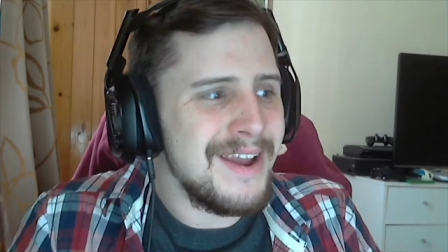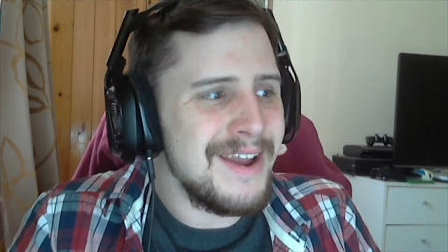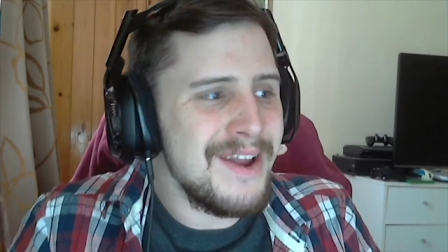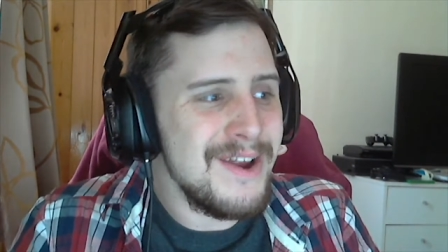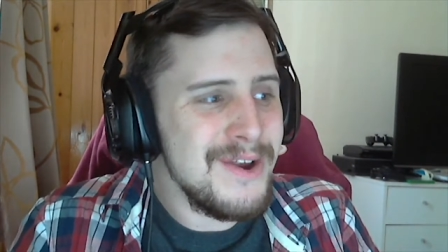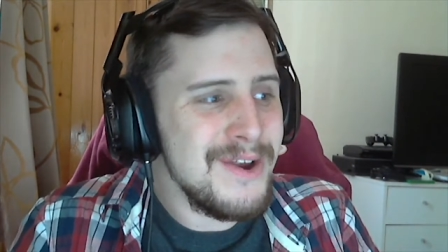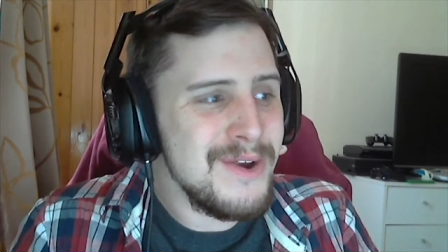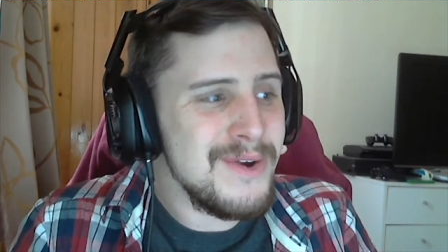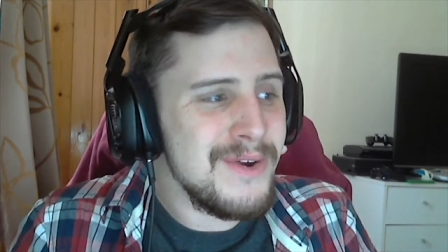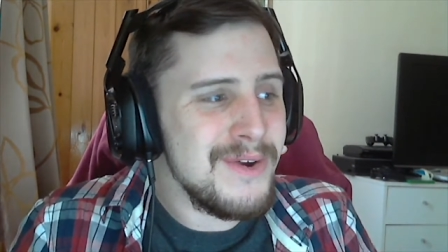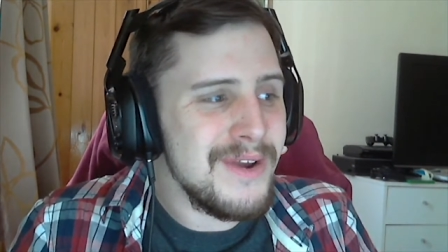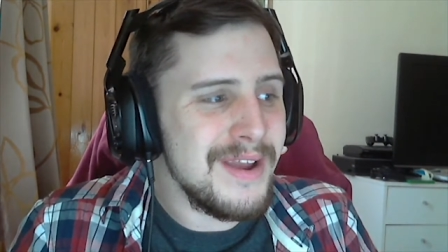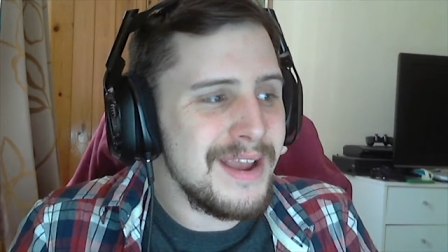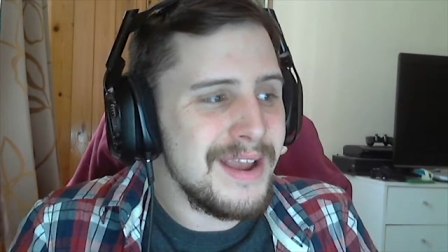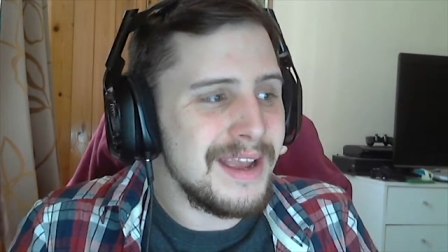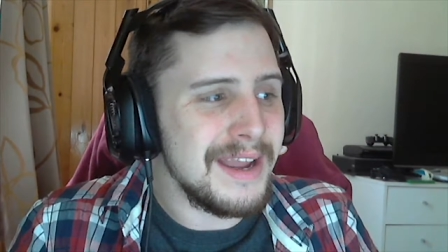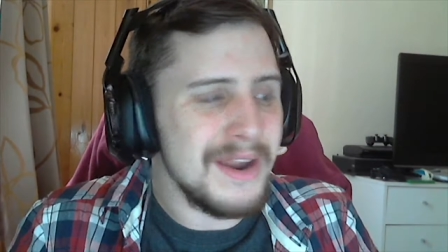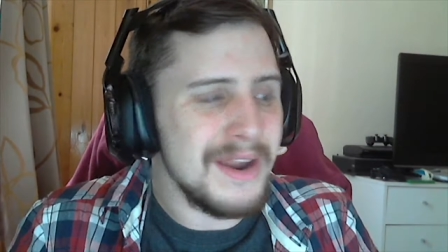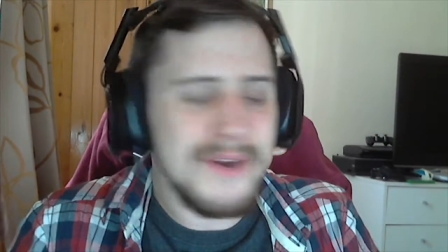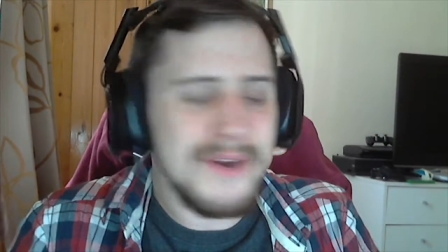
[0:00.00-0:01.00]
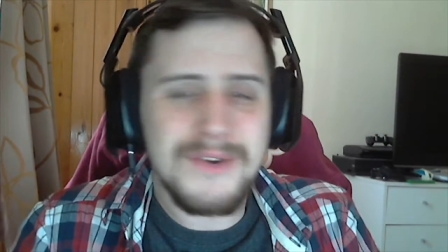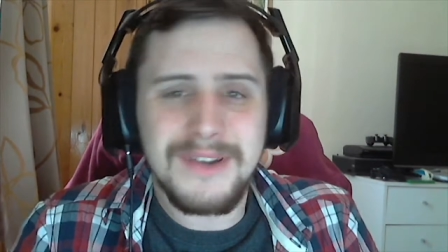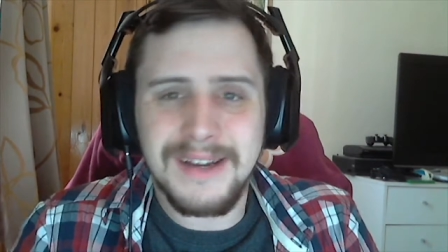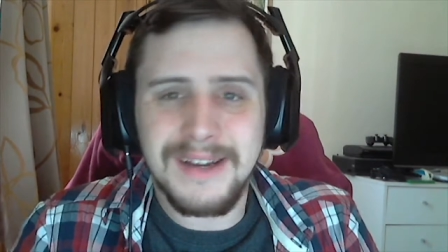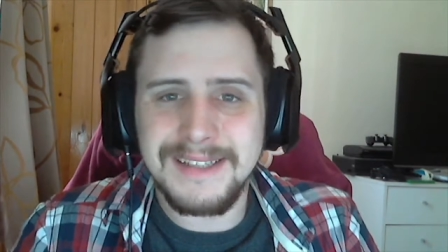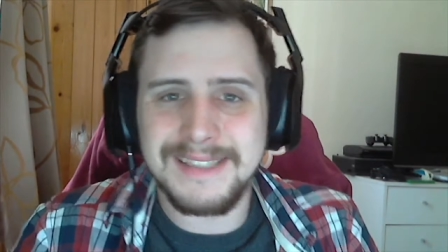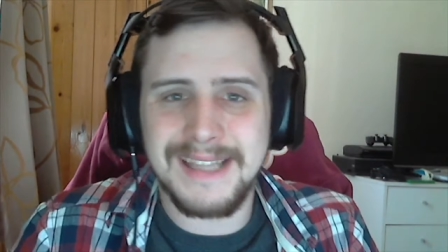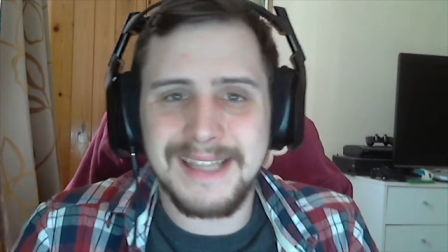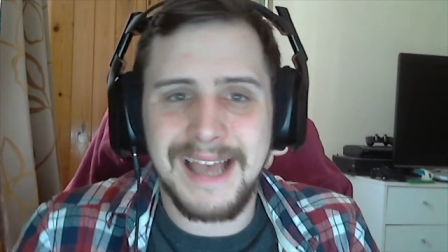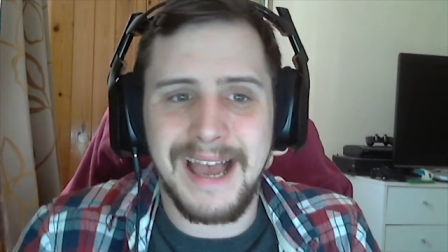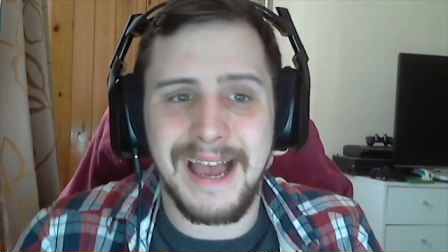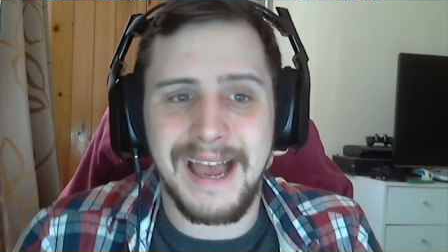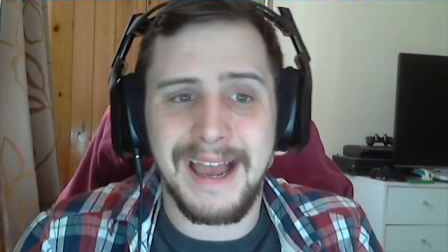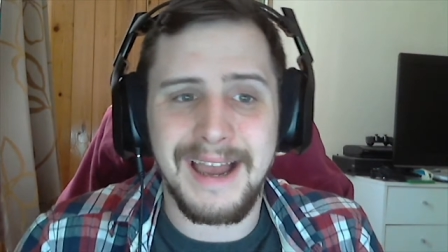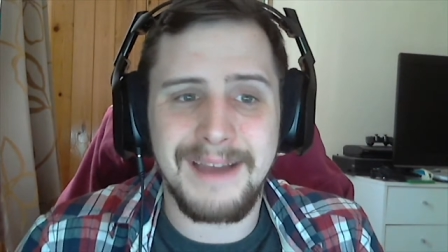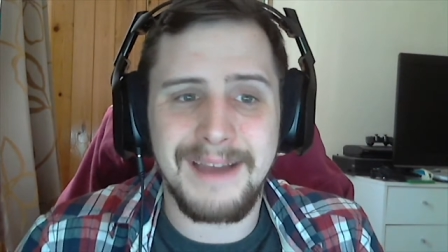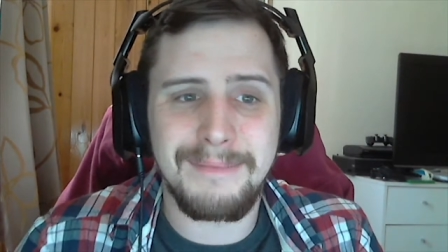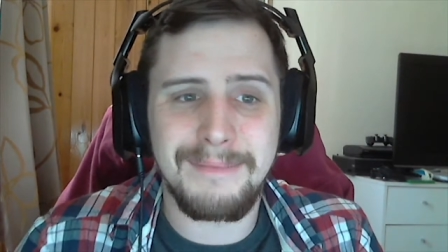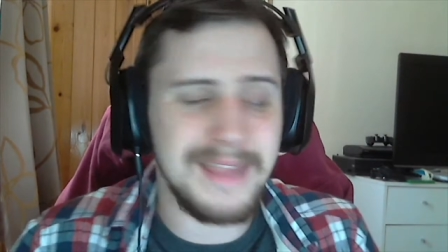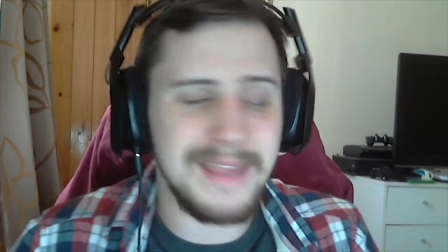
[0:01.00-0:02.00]
Who who does that?
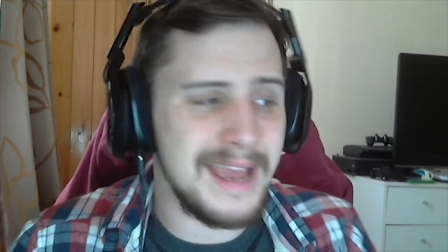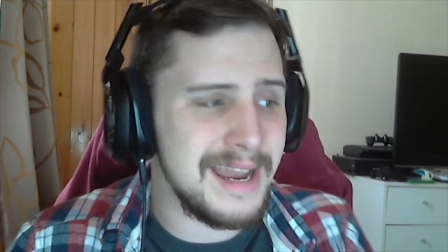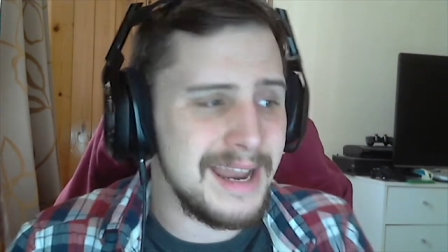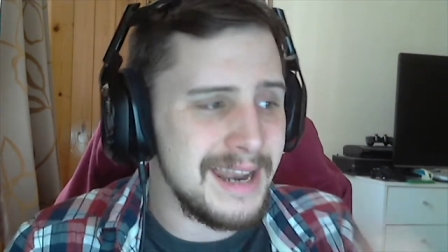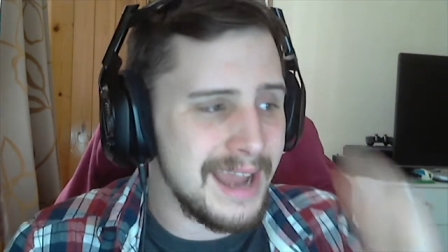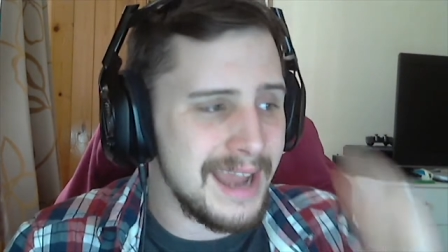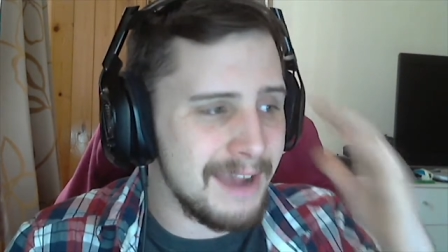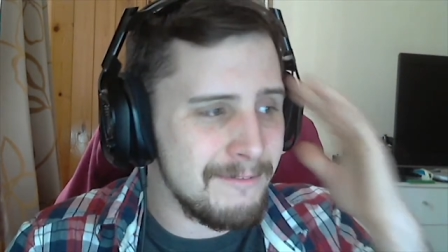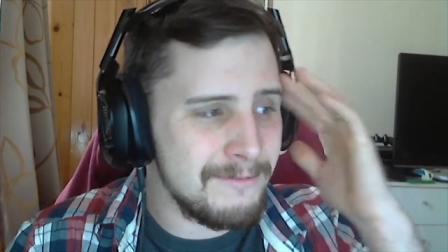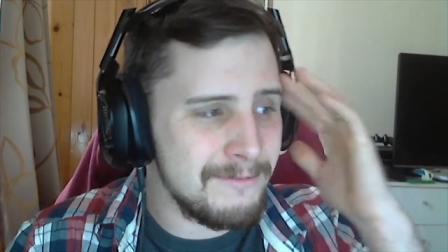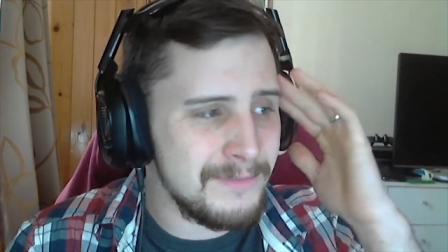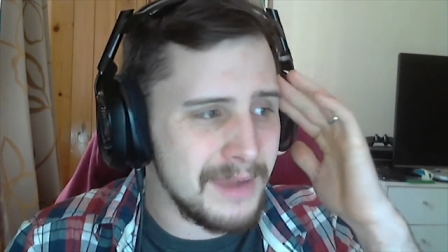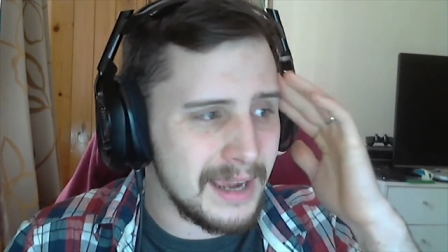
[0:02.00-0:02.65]
But then I,